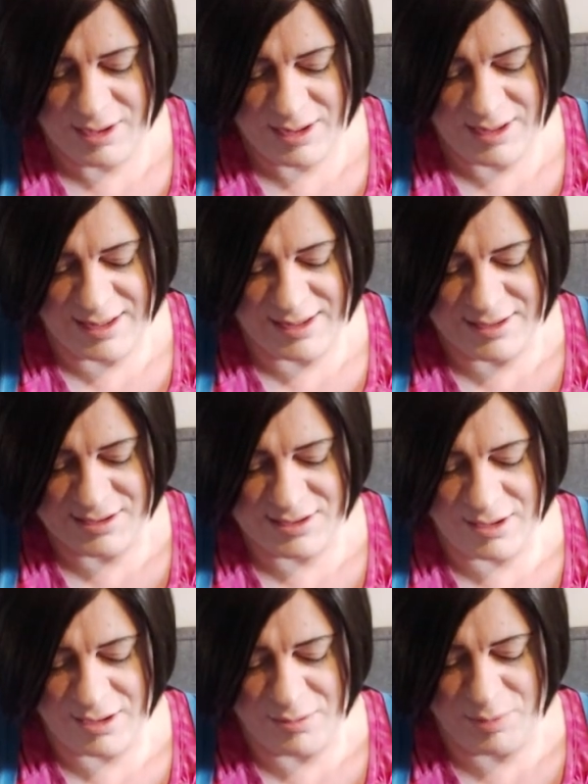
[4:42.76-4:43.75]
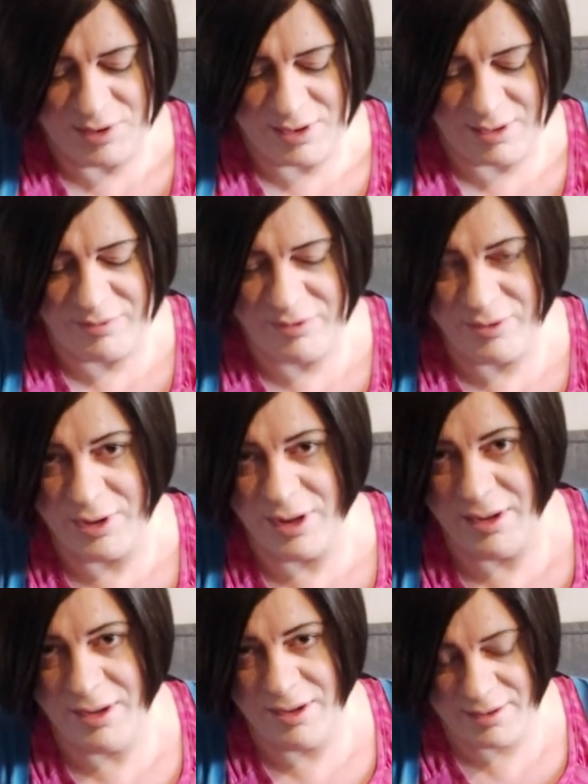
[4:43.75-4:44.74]
get this opened up for
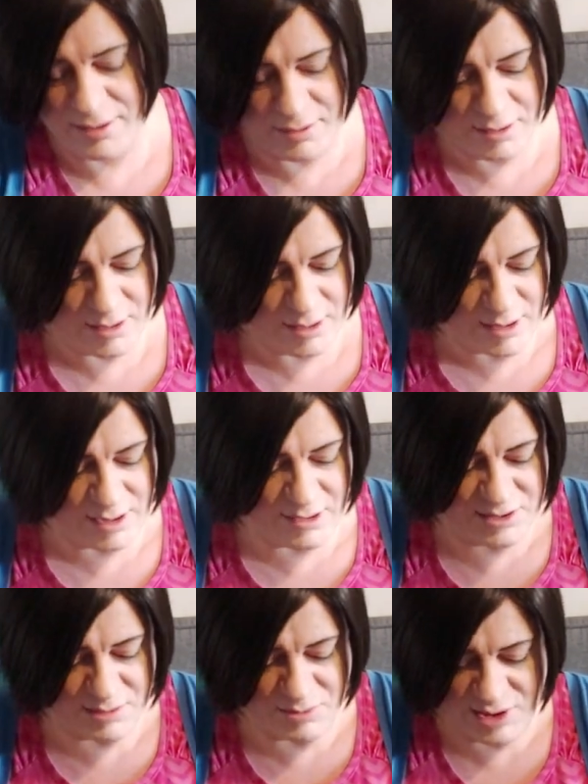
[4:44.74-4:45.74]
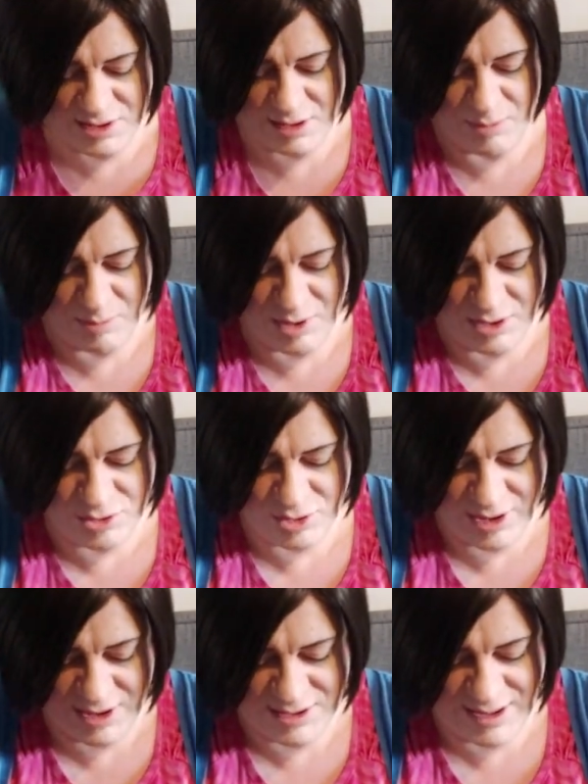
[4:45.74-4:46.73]
you. I know some of these can be a bit
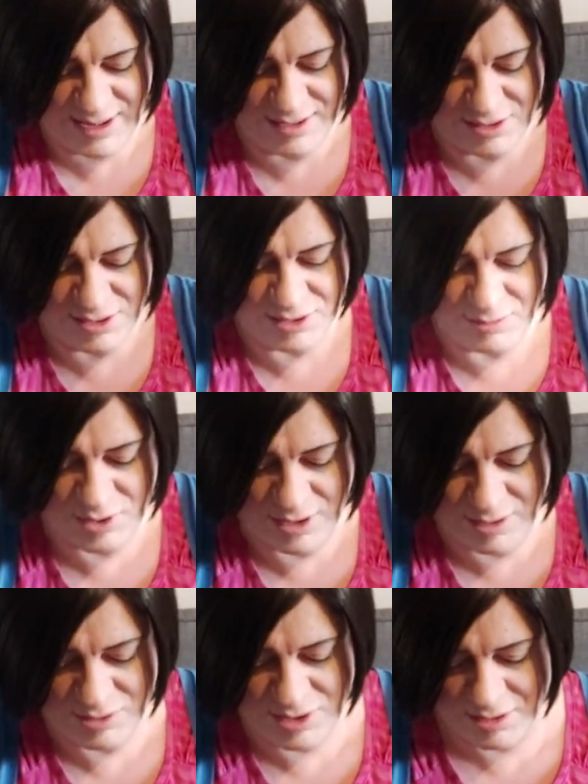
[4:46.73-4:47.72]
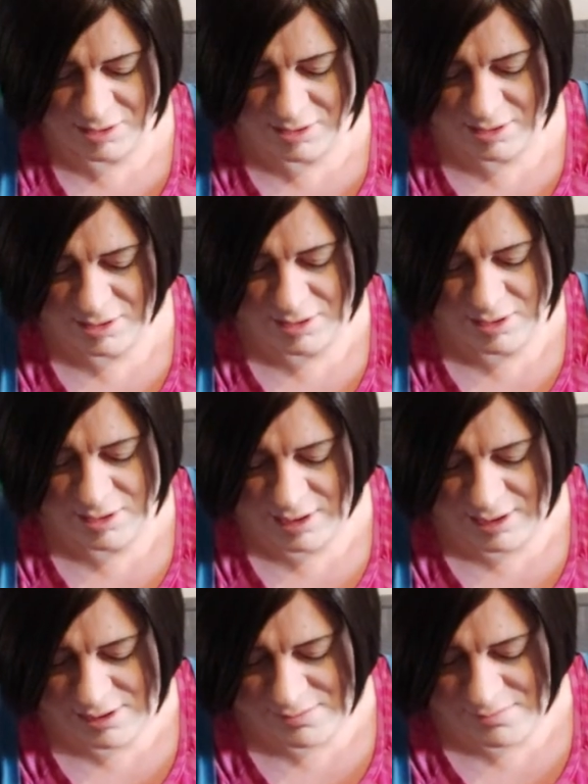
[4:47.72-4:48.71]
tricky to get into sometimes.
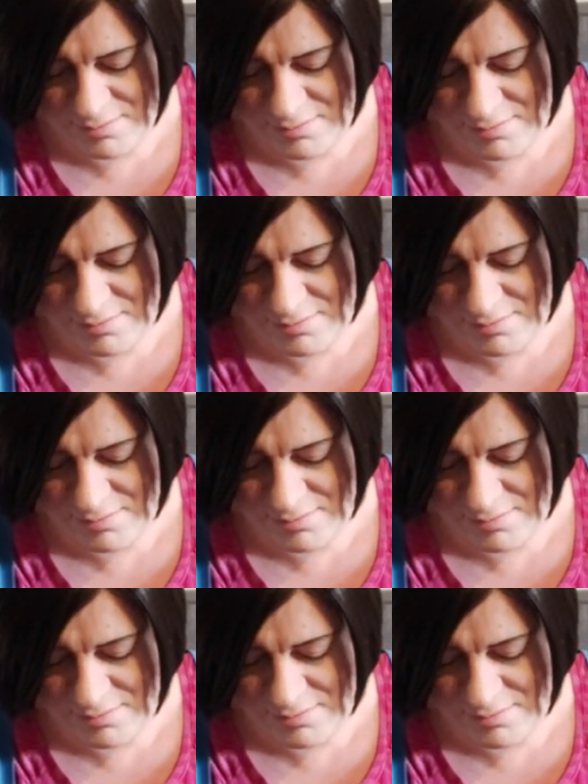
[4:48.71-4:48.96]
So